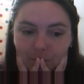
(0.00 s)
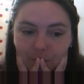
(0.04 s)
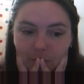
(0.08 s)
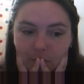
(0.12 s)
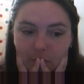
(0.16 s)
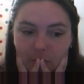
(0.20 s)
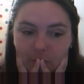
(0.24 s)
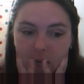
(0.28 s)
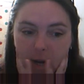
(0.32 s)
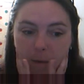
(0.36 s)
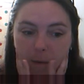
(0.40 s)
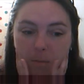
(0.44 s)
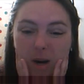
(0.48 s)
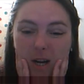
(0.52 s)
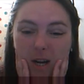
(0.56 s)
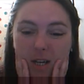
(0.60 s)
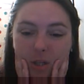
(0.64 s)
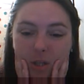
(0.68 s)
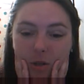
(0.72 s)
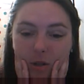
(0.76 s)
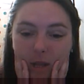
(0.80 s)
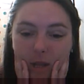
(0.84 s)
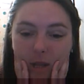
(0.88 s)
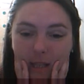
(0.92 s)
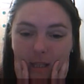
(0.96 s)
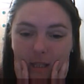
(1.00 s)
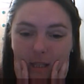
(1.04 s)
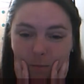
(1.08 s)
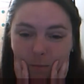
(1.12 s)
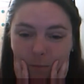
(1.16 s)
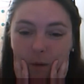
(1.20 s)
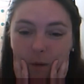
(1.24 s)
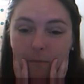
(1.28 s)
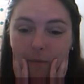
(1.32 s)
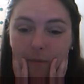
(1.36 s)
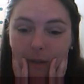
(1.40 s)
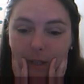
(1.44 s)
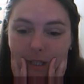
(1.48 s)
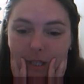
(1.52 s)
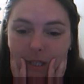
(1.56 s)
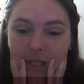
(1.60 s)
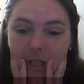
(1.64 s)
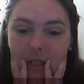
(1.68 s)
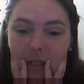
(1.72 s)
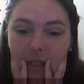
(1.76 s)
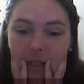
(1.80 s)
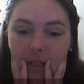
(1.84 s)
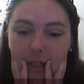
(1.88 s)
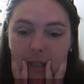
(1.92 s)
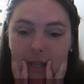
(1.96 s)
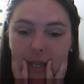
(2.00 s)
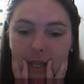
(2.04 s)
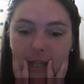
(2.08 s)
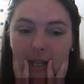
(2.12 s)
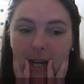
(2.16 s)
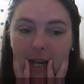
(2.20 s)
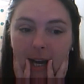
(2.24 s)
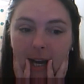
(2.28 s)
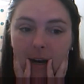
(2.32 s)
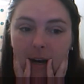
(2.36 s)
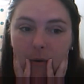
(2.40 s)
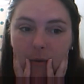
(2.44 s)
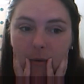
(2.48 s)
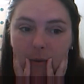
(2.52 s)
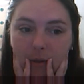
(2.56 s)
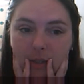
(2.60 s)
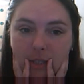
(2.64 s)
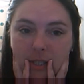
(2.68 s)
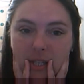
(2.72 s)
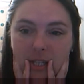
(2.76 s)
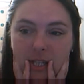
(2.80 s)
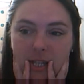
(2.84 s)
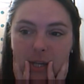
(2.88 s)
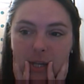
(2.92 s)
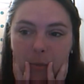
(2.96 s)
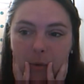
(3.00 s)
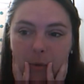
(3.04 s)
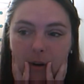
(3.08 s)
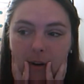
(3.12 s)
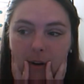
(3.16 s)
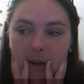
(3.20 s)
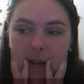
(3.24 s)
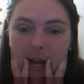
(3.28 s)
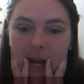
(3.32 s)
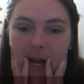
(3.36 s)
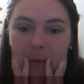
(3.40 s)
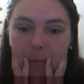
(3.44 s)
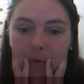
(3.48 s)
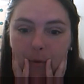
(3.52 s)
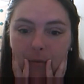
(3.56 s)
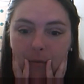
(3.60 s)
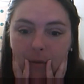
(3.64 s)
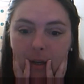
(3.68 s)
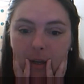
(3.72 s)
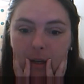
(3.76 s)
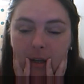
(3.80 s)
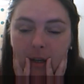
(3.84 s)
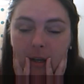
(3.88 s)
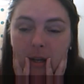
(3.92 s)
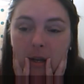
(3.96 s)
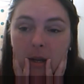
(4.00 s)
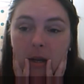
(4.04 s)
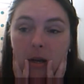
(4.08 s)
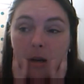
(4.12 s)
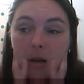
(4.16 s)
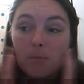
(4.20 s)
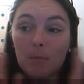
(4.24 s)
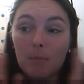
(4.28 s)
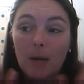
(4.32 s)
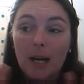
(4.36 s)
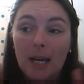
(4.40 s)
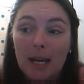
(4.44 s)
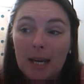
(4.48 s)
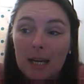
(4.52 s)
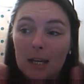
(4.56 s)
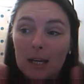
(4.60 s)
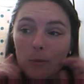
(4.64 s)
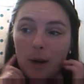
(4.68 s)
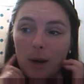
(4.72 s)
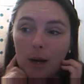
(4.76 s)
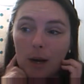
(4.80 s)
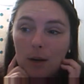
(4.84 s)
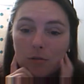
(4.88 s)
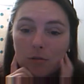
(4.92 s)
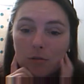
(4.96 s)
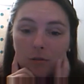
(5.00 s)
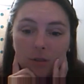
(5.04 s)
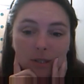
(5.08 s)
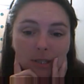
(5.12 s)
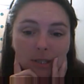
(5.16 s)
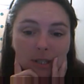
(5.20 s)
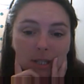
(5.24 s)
I might do that this month actually, get that out and just see where I am with it. My Killer Wow cross stitch,